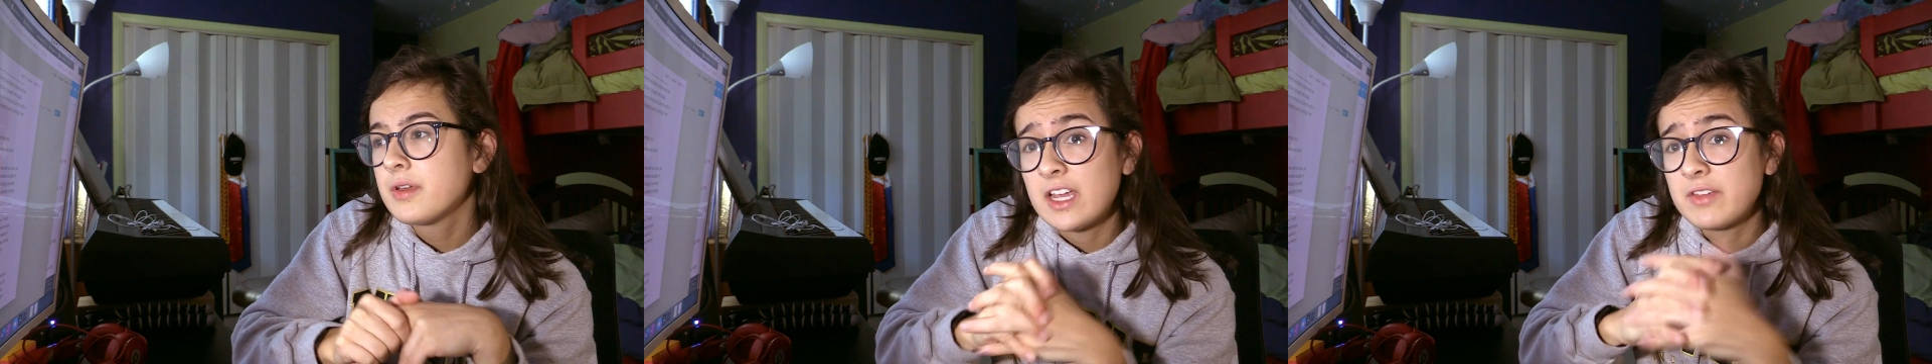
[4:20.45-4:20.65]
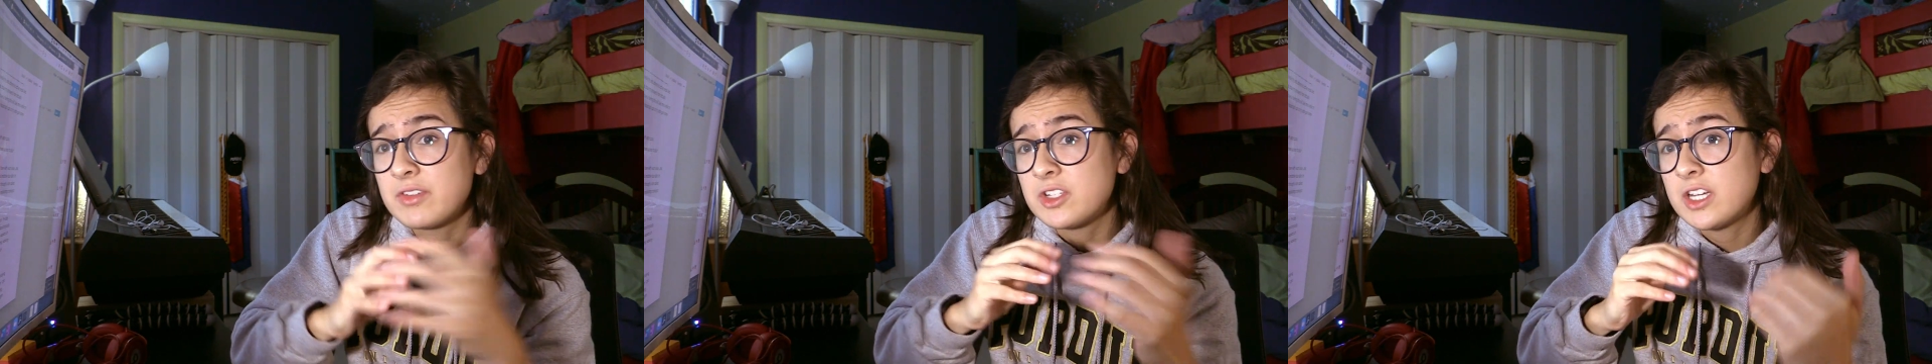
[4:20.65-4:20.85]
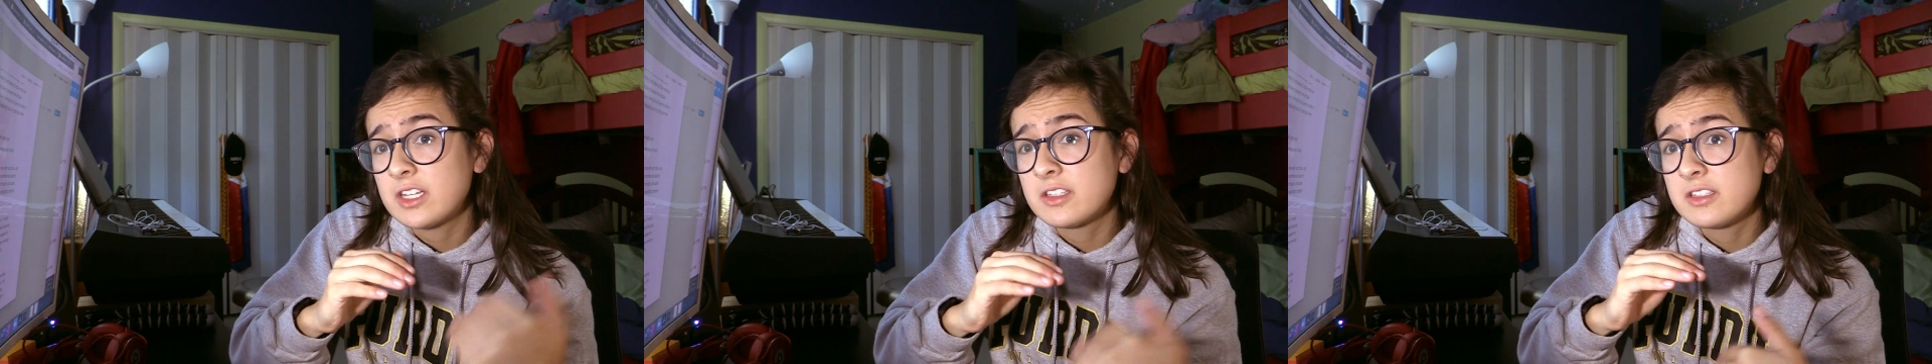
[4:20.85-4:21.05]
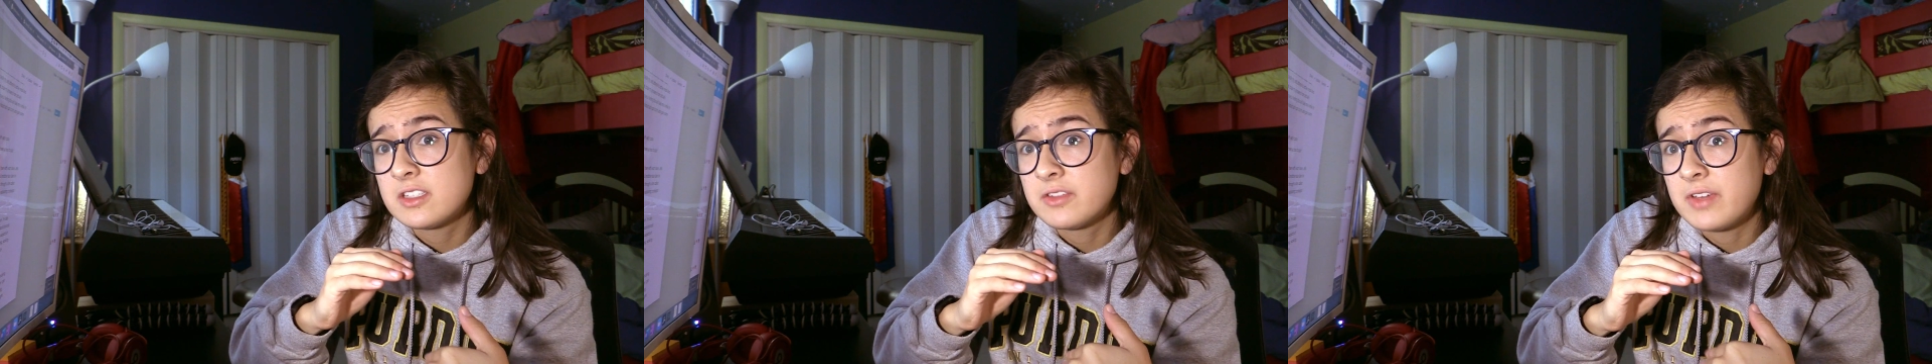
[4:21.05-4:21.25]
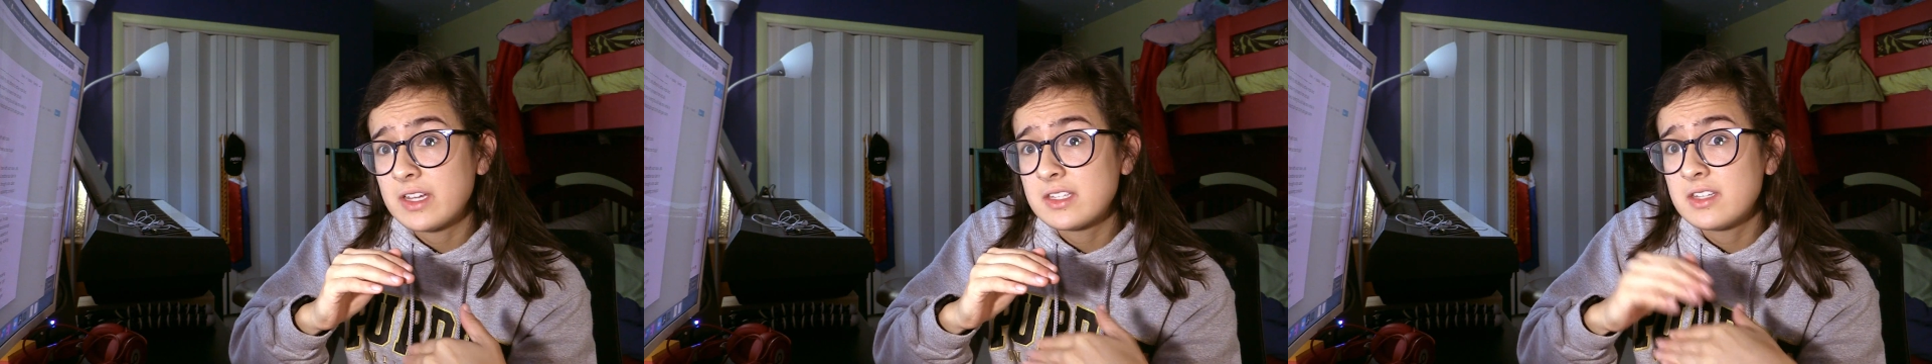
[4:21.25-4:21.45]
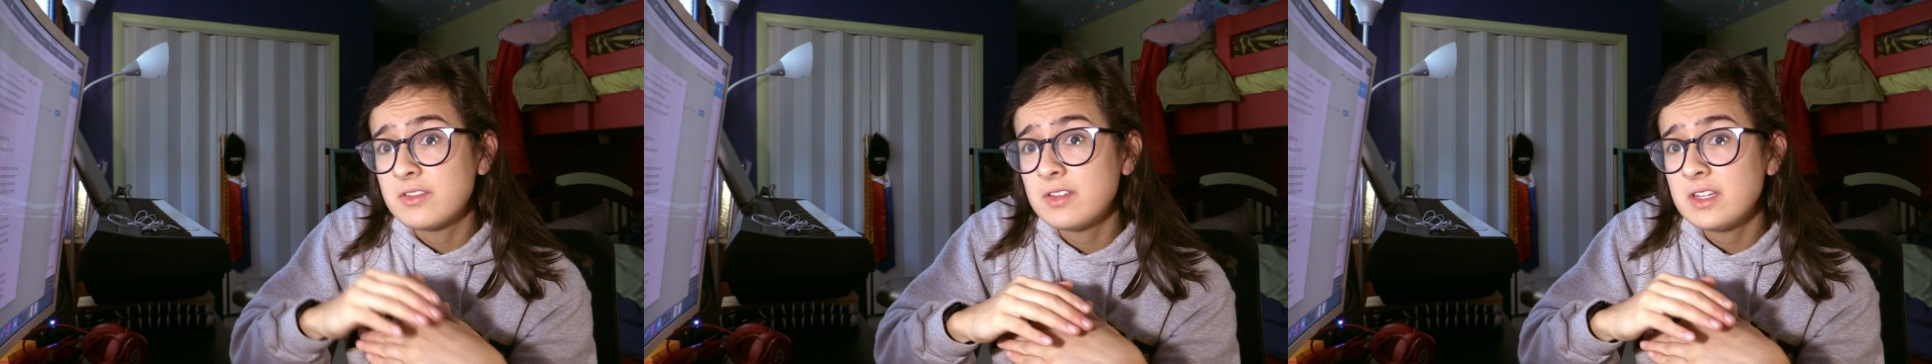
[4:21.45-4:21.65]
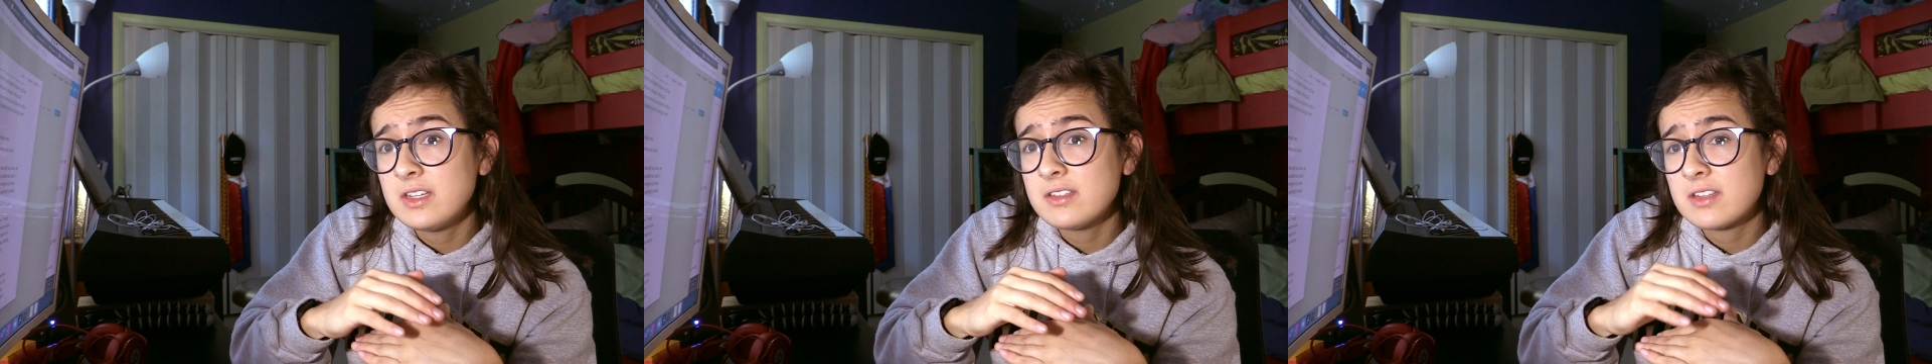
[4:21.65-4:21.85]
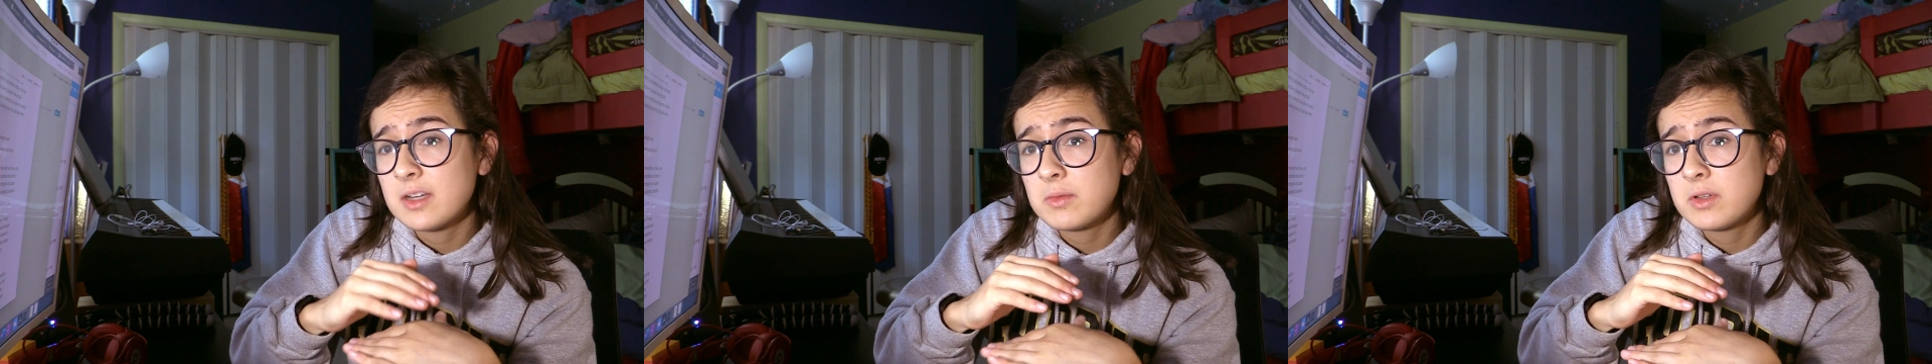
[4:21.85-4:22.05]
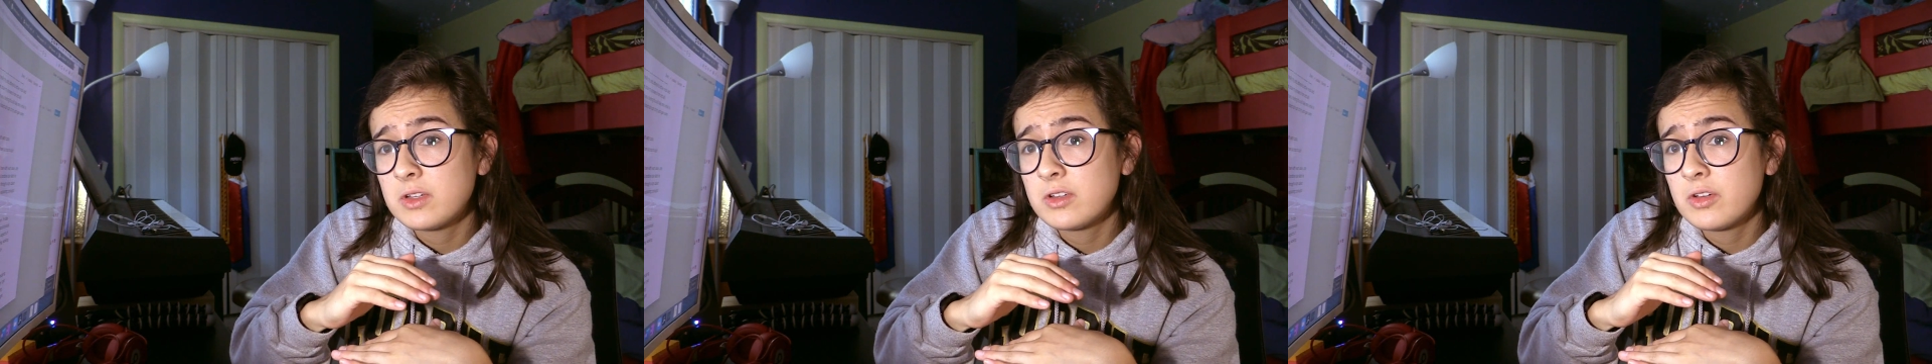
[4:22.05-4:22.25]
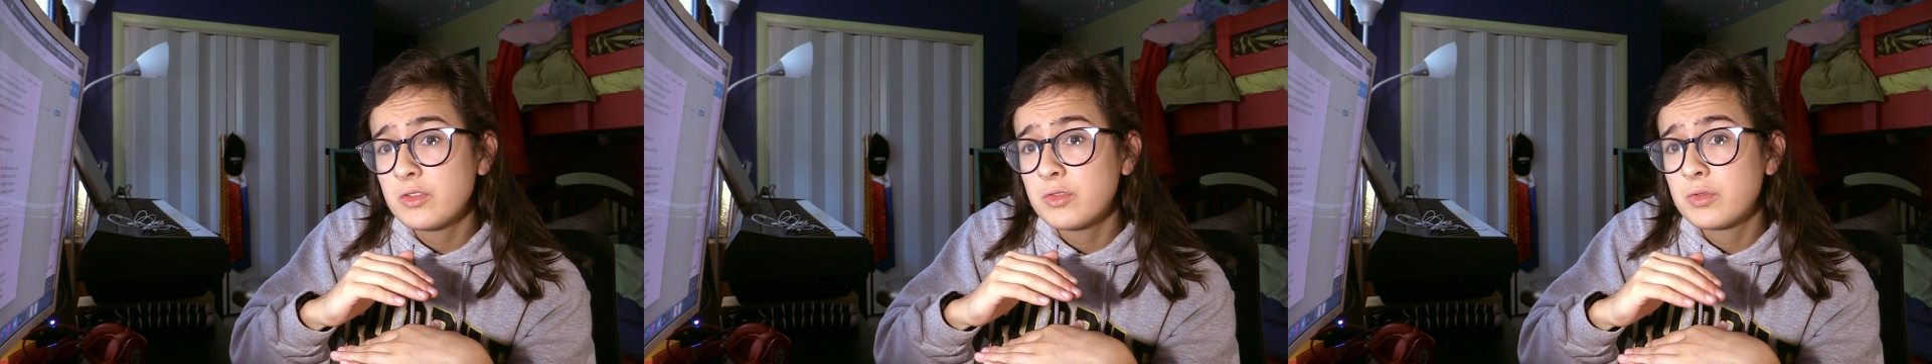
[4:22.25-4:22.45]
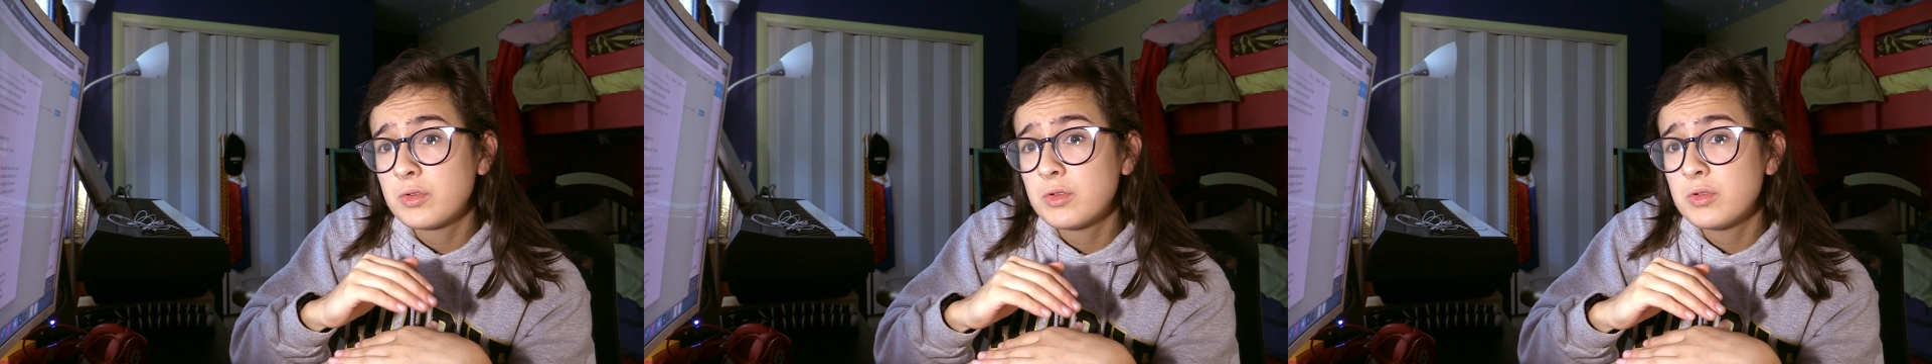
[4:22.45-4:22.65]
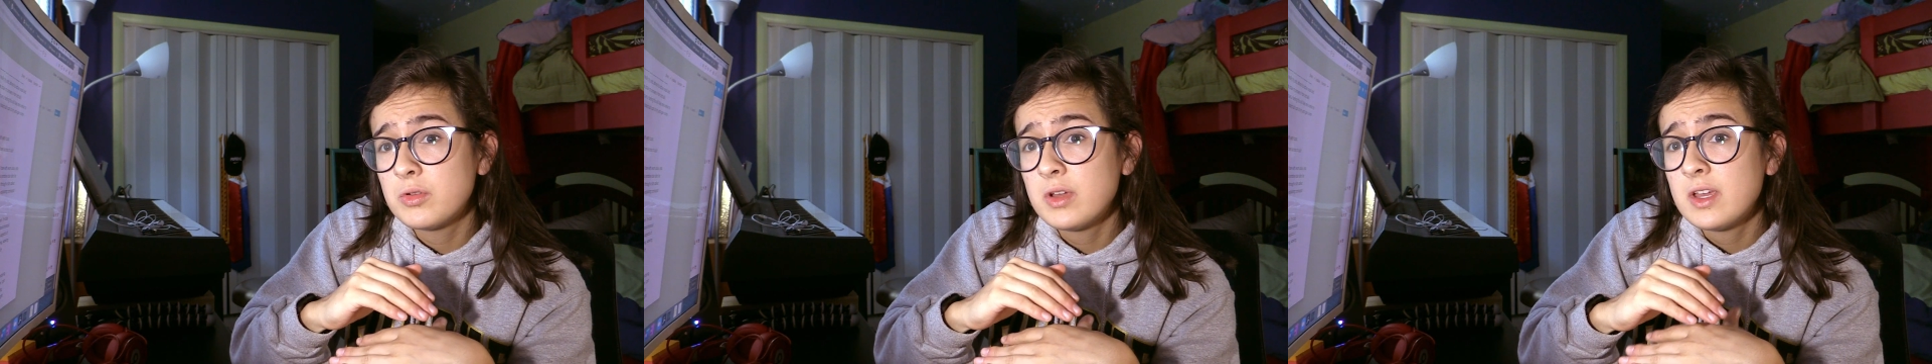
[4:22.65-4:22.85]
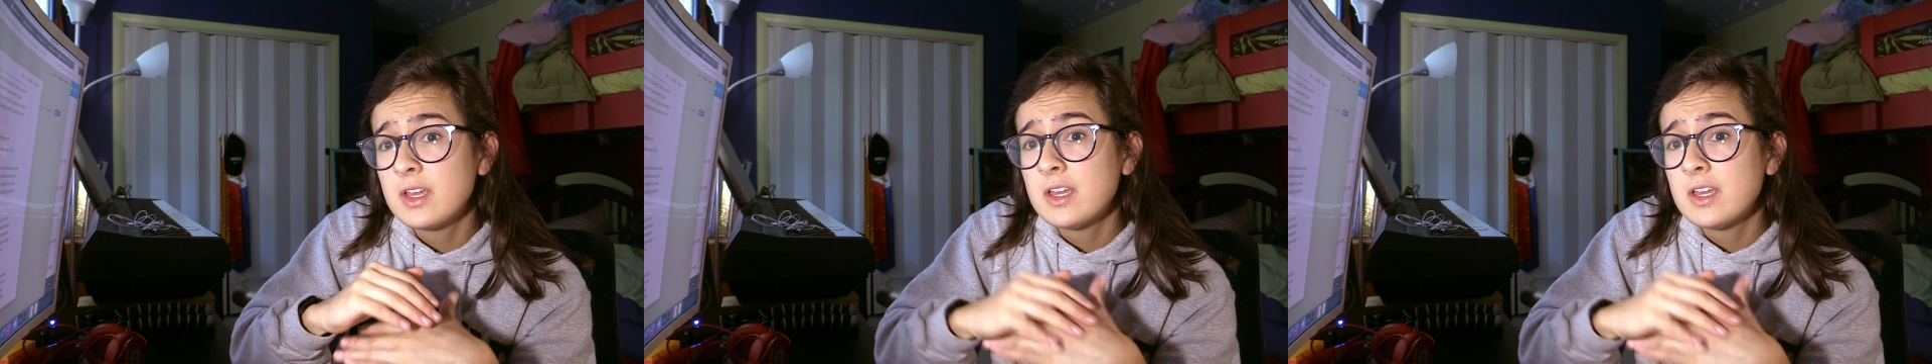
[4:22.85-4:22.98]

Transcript: I have a checklist of activities that I'm going to go through